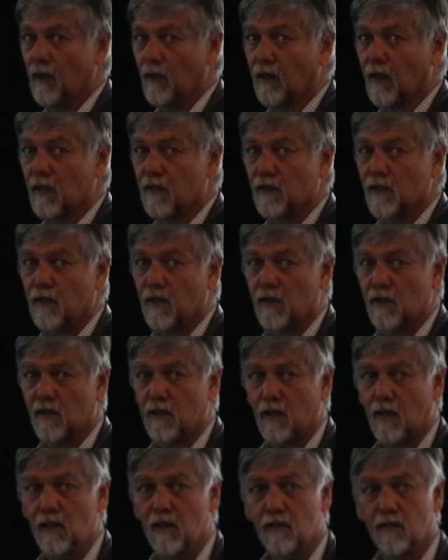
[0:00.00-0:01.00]
and that's
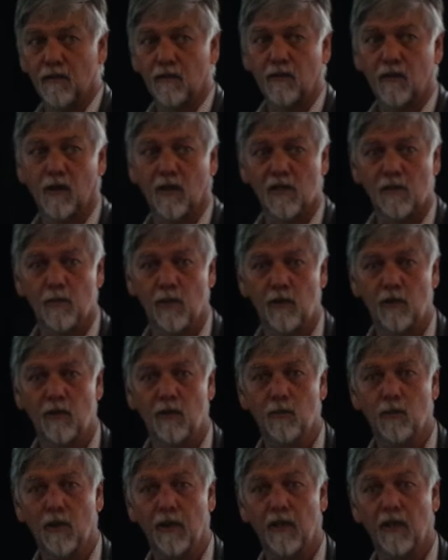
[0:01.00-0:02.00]
just east of Cosmo
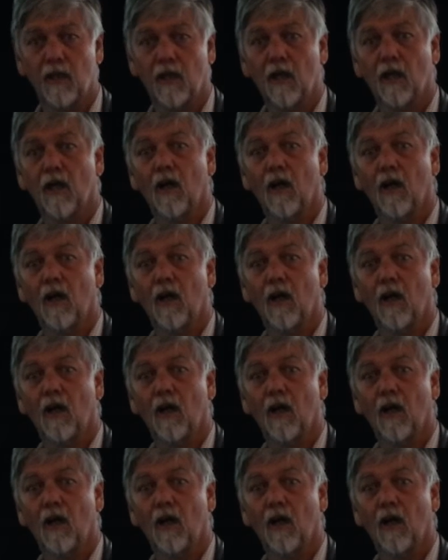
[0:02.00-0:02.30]
Newbury